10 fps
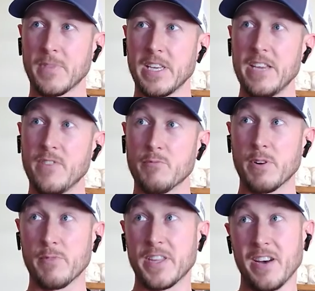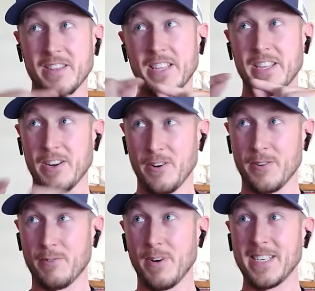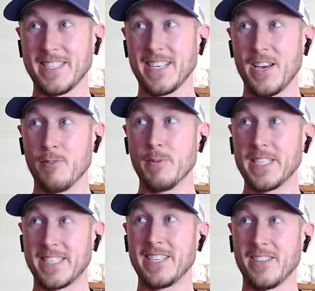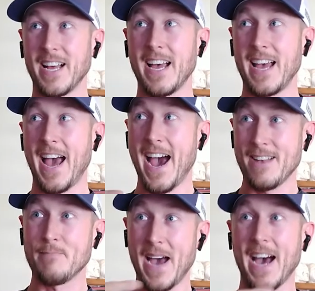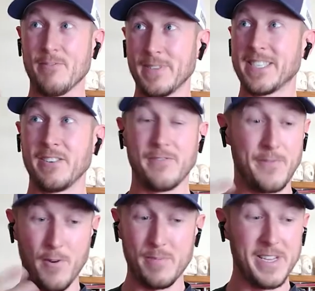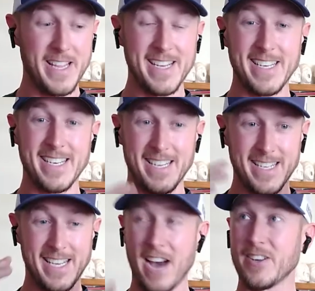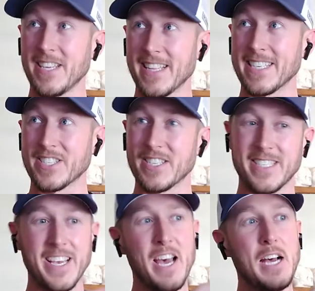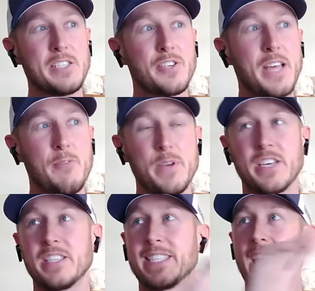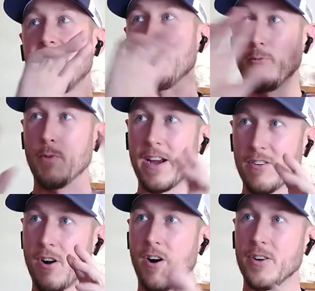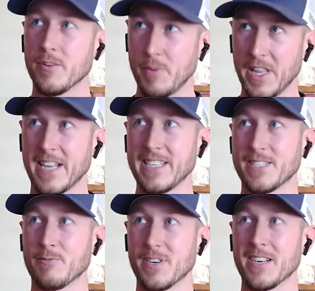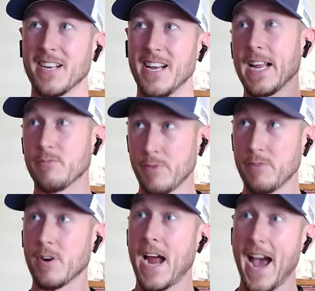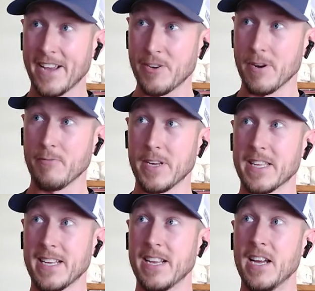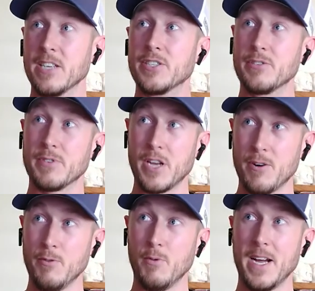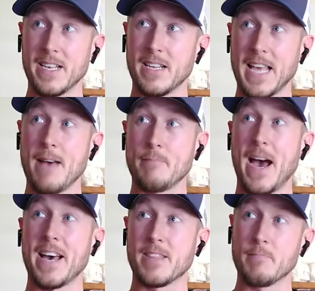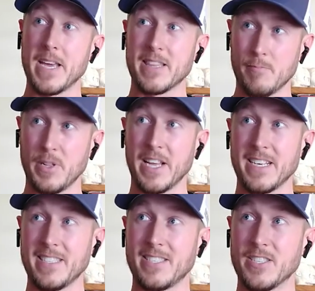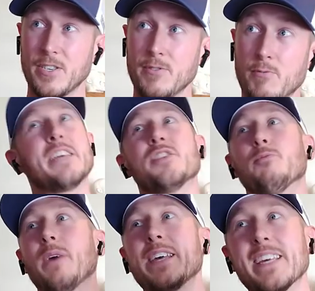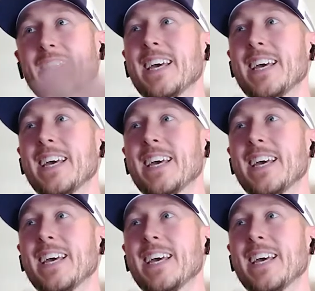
Even when we thought that the Earth was, we still had math. We still formulated calculations so that we could tell where all the planets were, and we were accurate with it. Do you know what that math made the planets do in the way that